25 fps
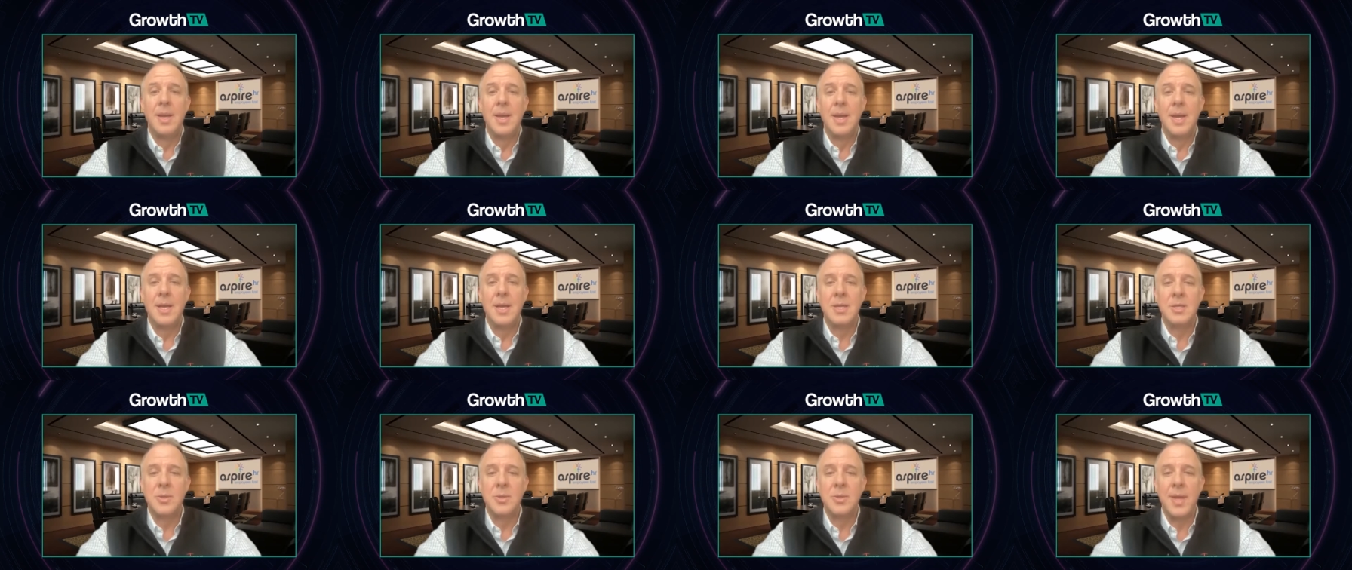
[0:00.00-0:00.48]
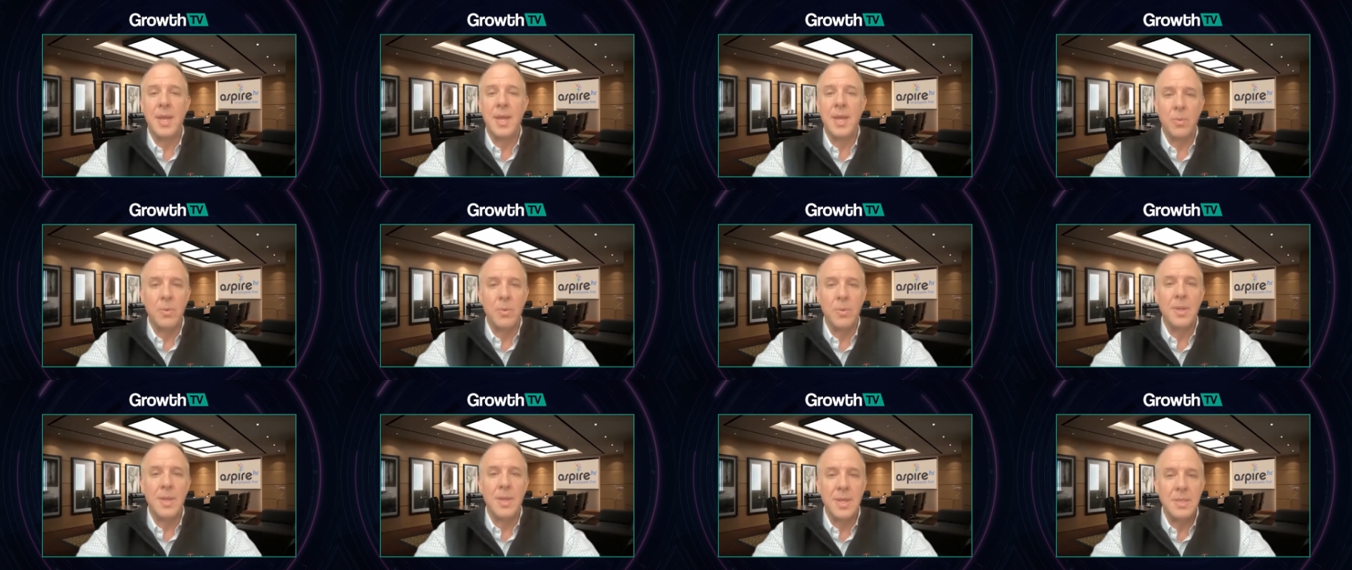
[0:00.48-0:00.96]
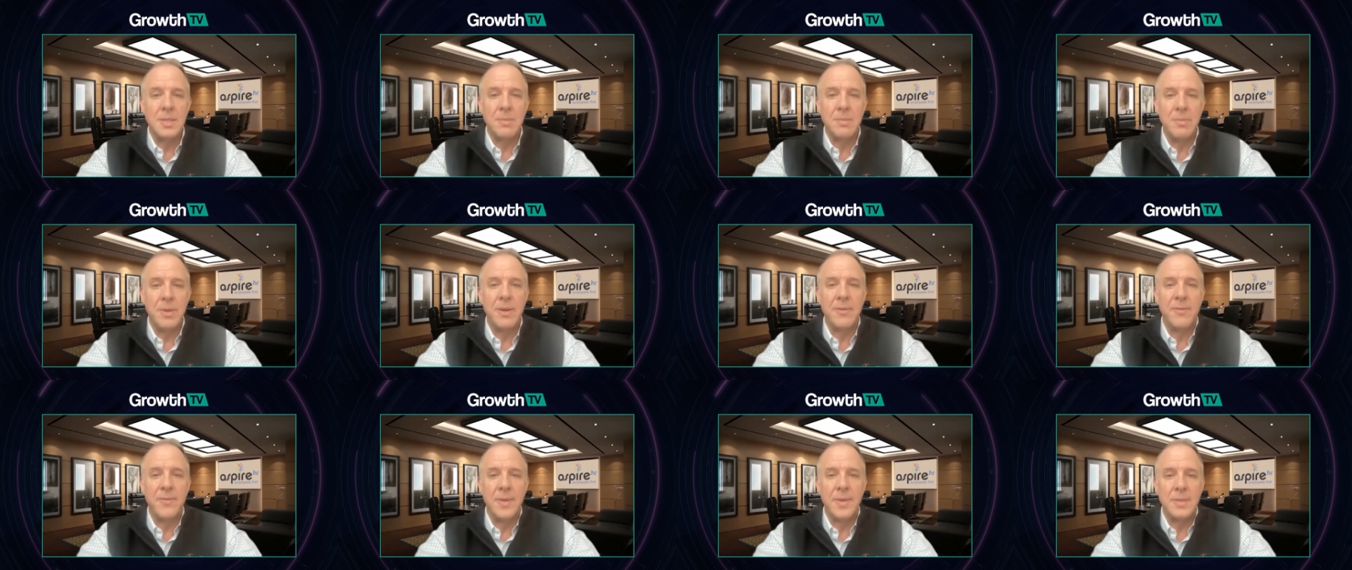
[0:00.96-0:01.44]
uh, so they can realize the
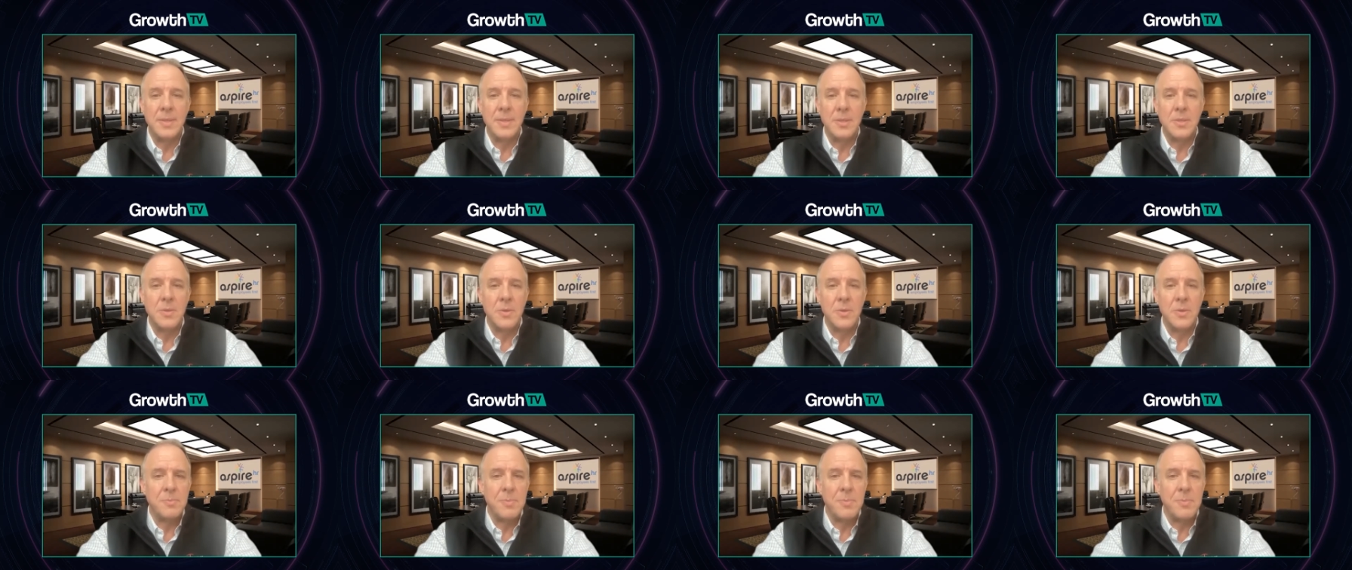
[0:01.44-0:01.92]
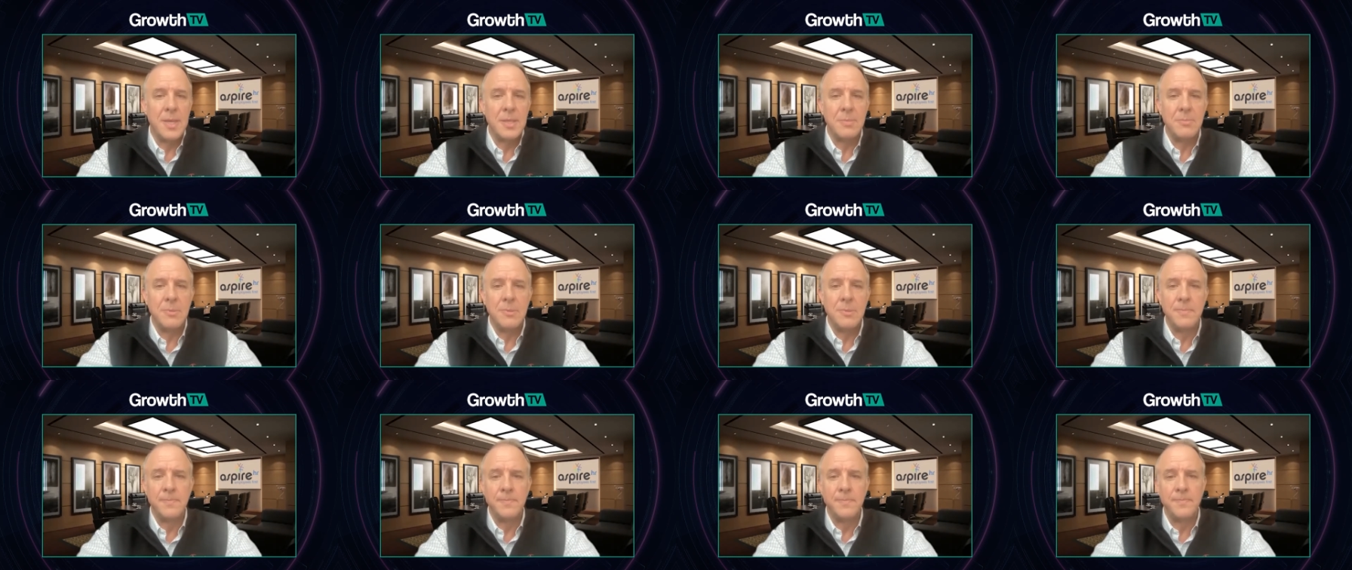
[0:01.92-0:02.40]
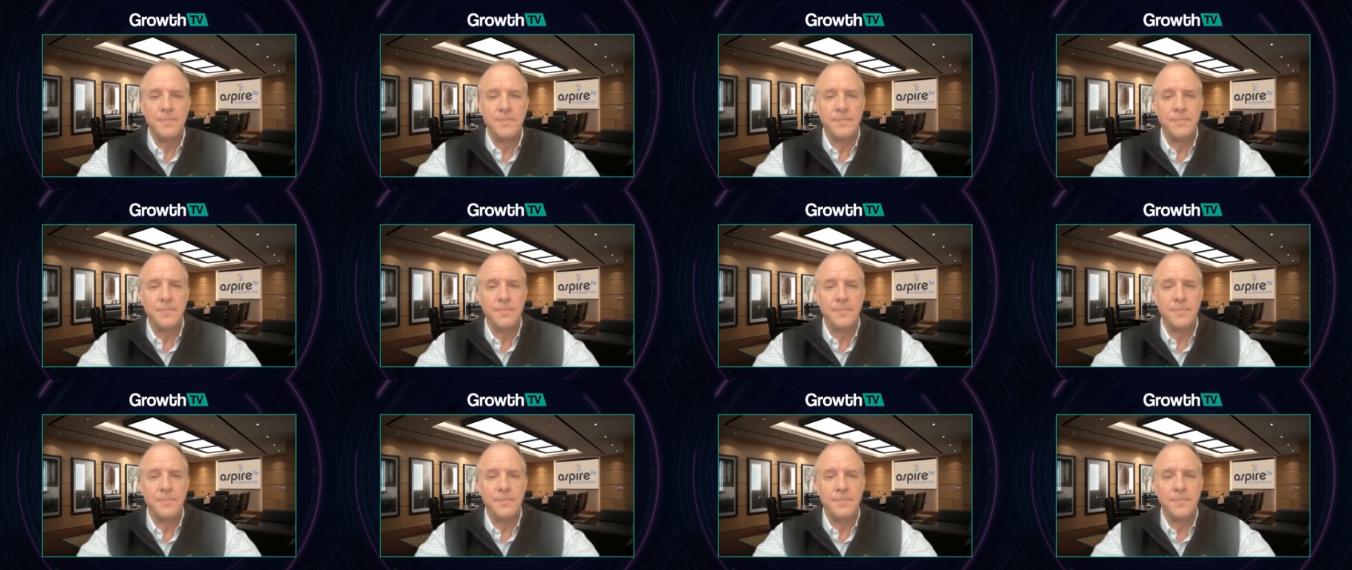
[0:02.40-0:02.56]
benefits as soon as possible.